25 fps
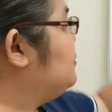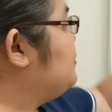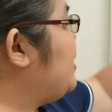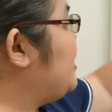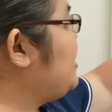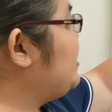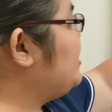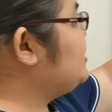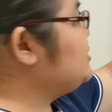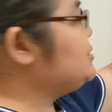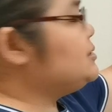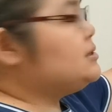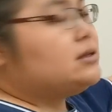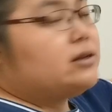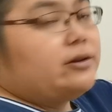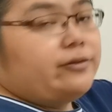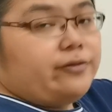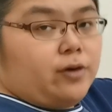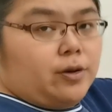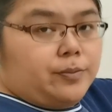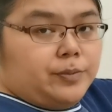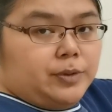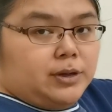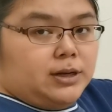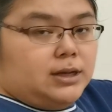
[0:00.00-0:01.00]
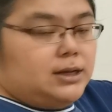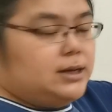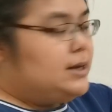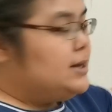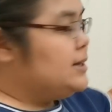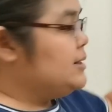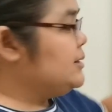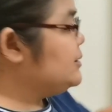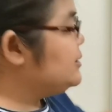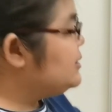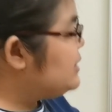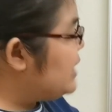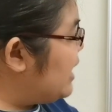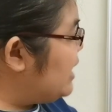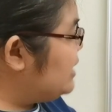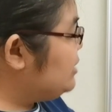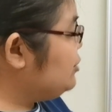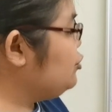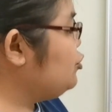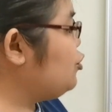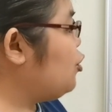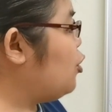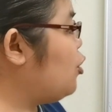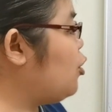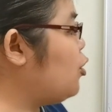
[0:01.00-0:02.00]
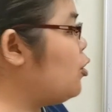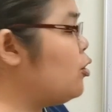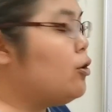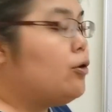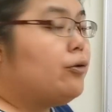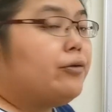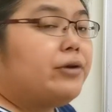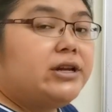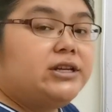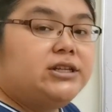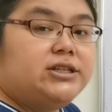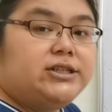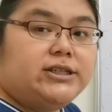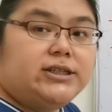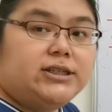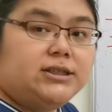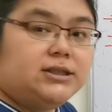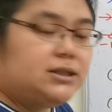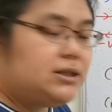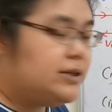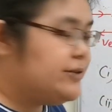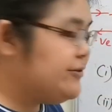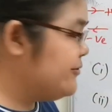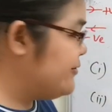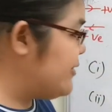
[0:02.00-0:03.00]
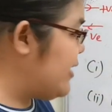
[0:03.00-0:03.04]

Minus is a formula. Then your original